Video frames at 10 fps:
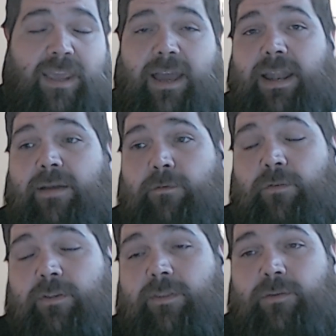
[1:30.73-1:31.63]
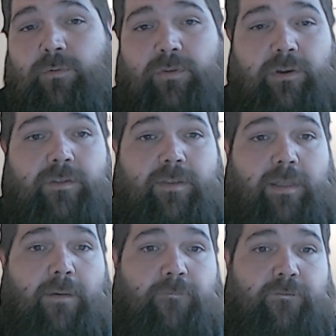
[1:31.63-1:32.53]
And I have a feeling that these are going to sell
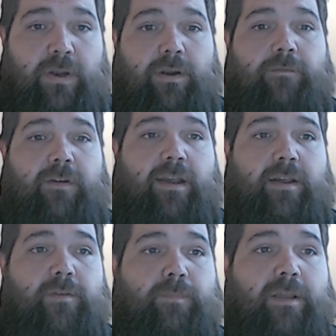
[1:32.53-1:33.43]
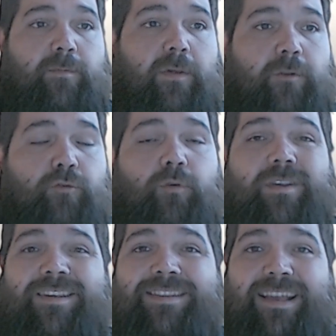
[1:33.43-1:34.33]
out very fast based upon the
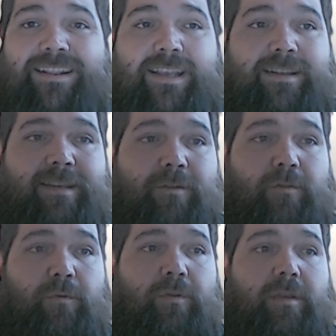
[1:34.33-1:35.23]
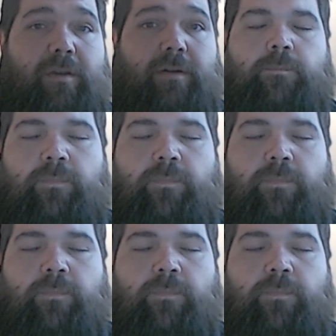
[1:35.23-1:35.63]
choices that they did choose here.